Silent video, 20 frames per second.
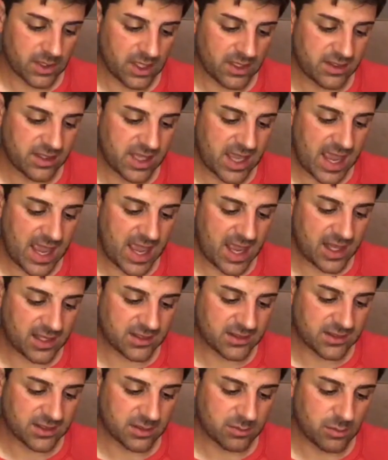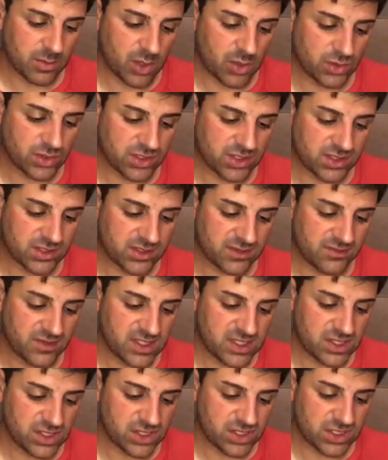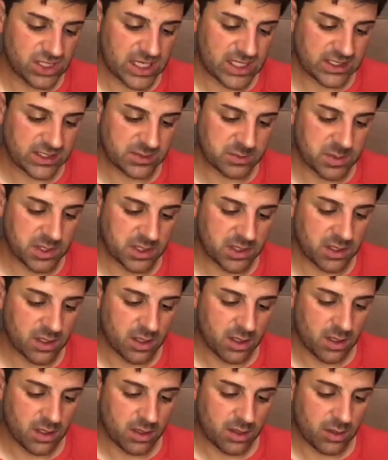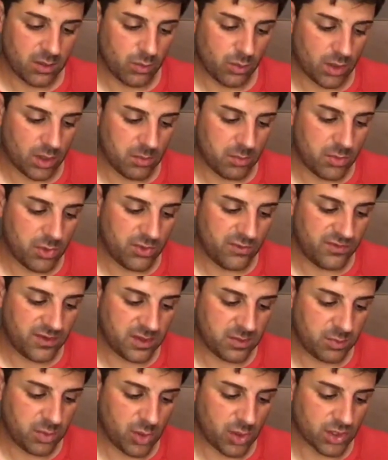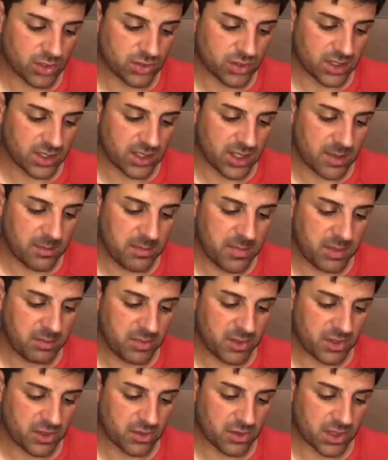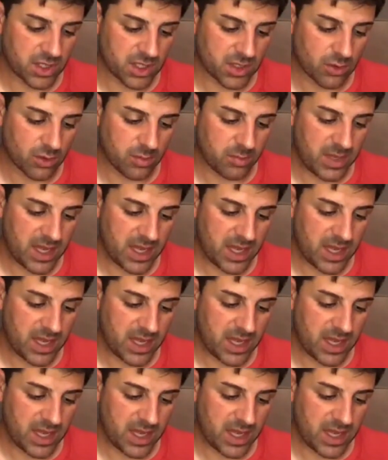And the acts and motions of each chessman were a moving portrait, a mimicry or